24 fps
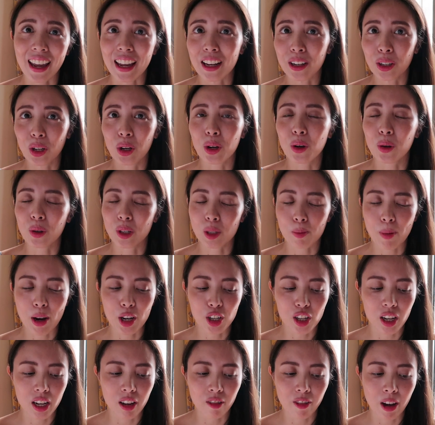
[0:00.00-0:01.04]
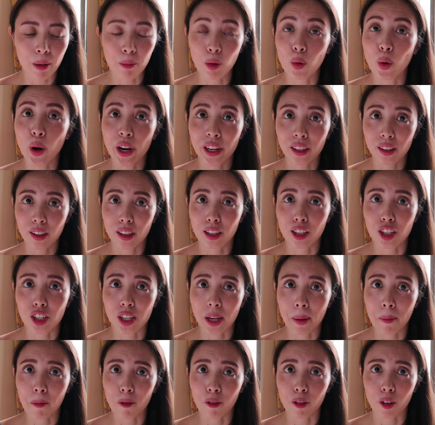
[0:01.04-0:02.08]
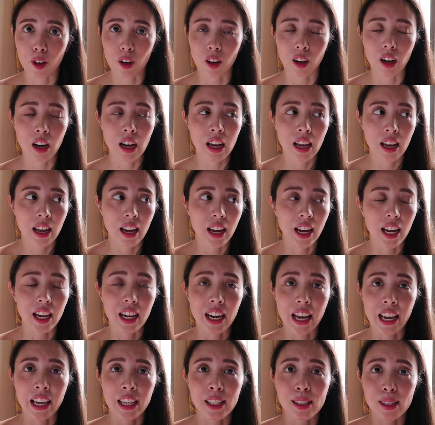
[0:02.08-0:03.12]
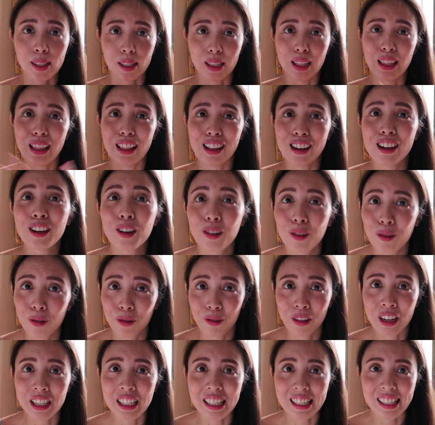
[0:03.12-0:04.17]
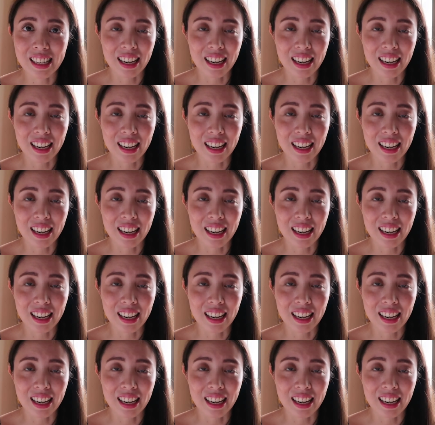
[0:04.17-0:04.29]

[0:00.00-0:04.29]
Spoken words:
and go, especially if I'm going to the gym for a nice long run